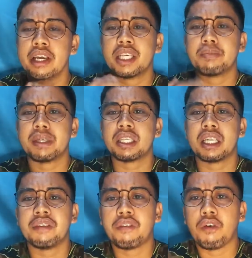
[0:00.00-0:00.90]

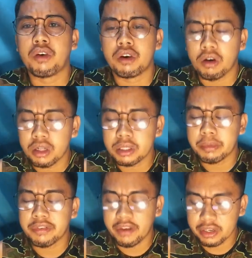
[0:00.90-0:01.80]
especially for all the
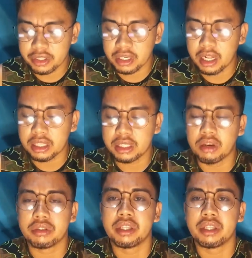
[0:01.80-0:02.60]
professionals out